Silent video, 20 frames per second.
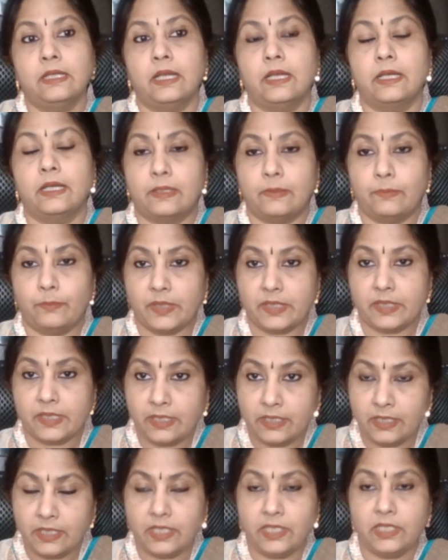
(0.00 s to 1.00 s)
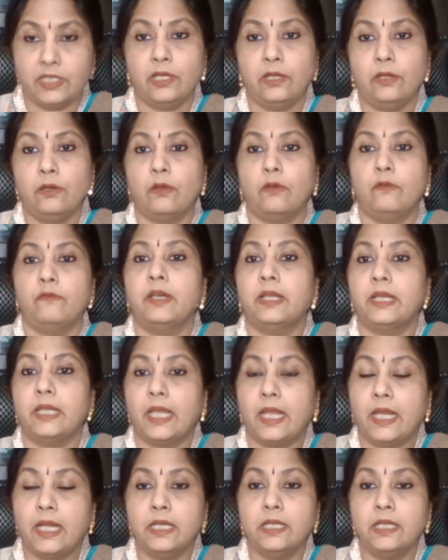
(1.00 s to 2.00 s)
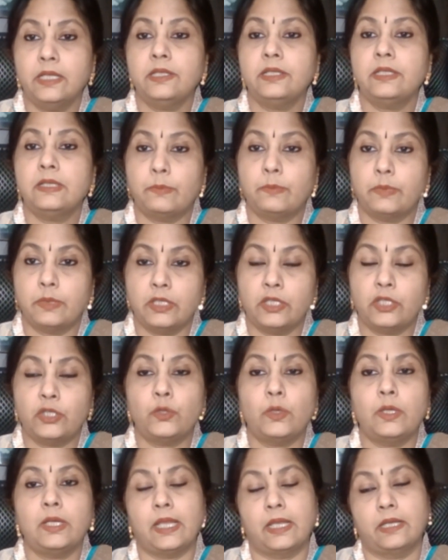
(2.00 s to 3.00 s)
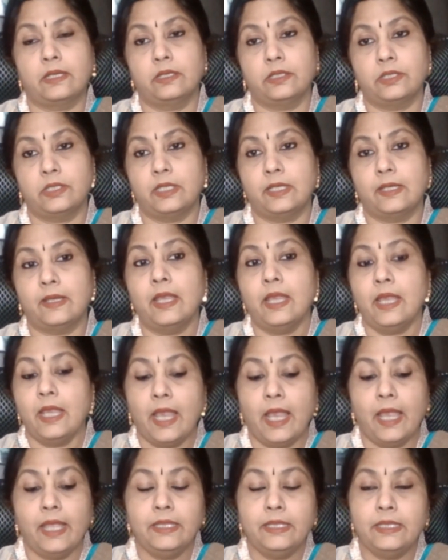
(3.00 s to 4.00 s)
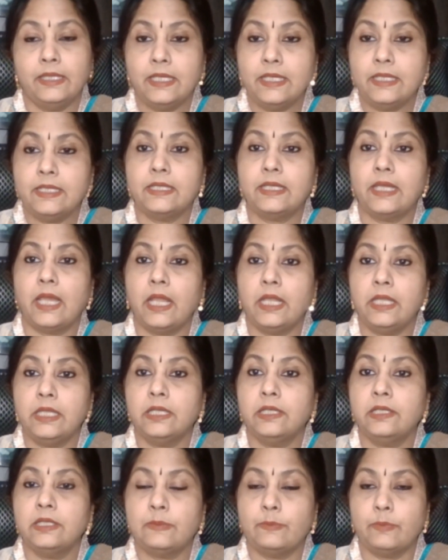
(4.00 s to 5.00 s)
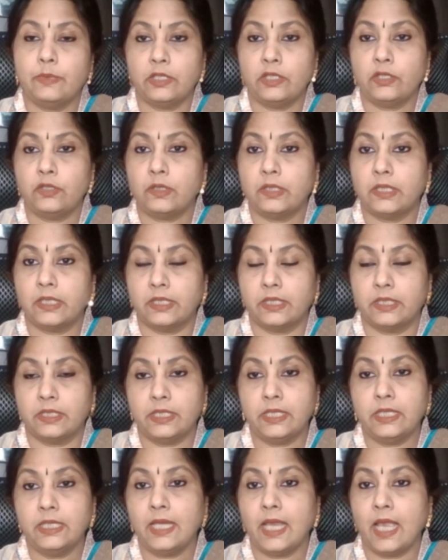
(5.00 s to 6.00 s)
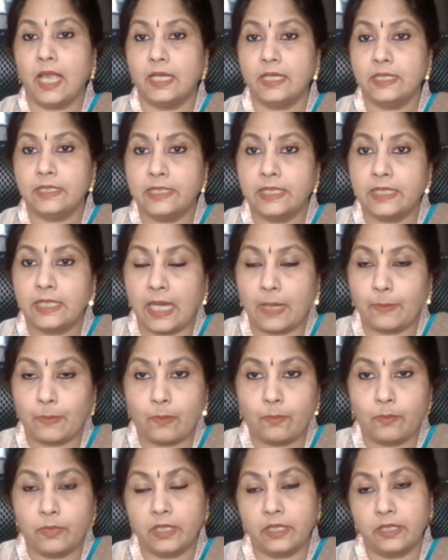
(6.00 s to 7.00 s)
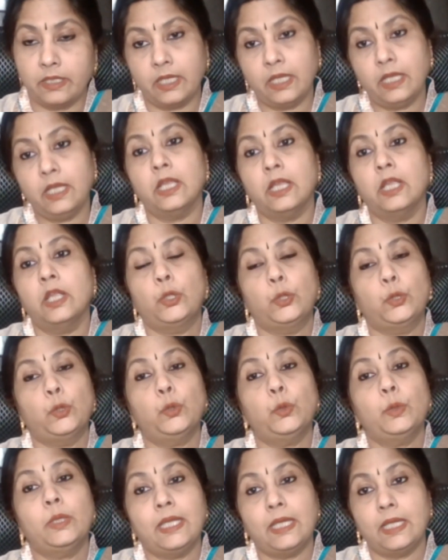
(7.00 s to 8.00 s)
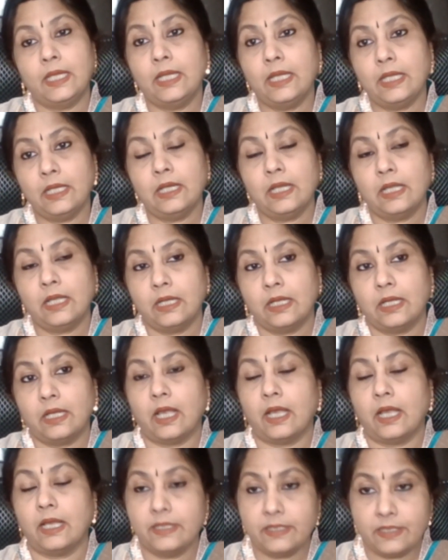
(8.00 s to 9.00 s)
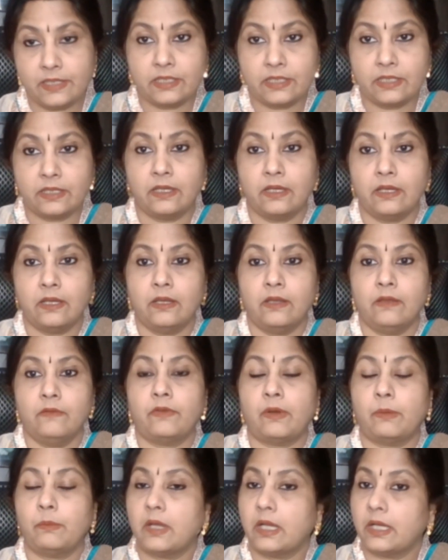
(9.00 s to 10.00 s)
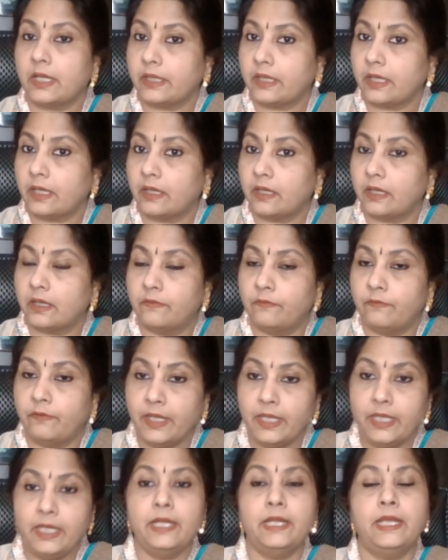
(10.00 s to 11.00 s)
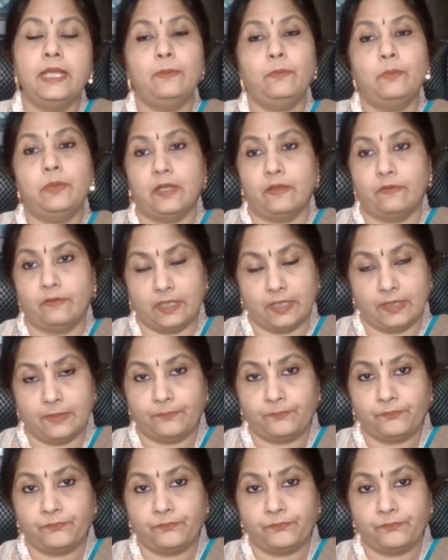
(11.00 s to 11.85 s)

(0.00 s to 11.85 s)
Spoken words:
a representation of our inner spiritual energy. And this inner spiritual energy has the capability to heal us from a very deep level.